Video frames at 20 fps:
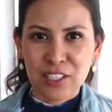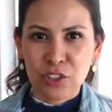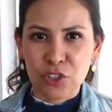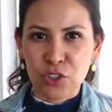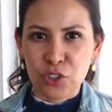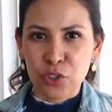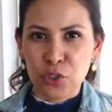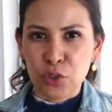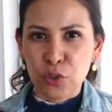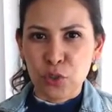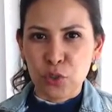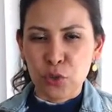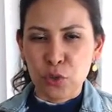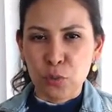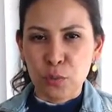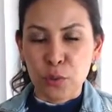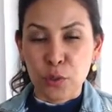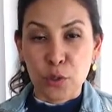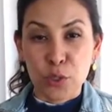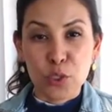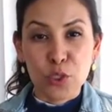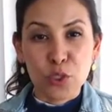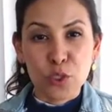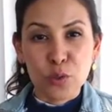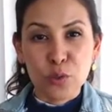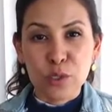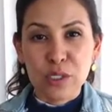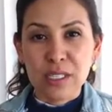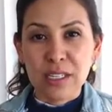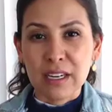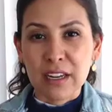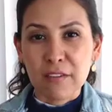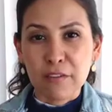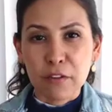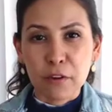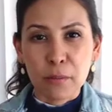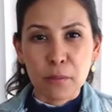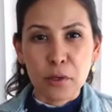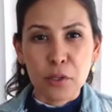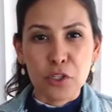to produce an
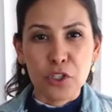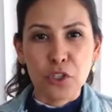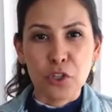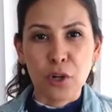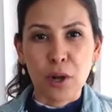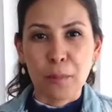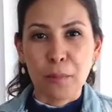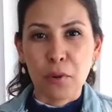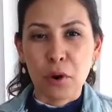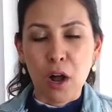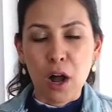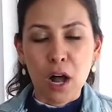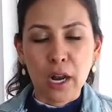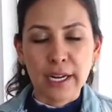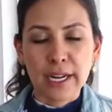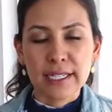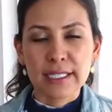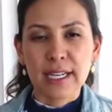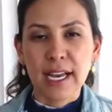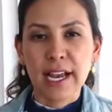infomercial, a product.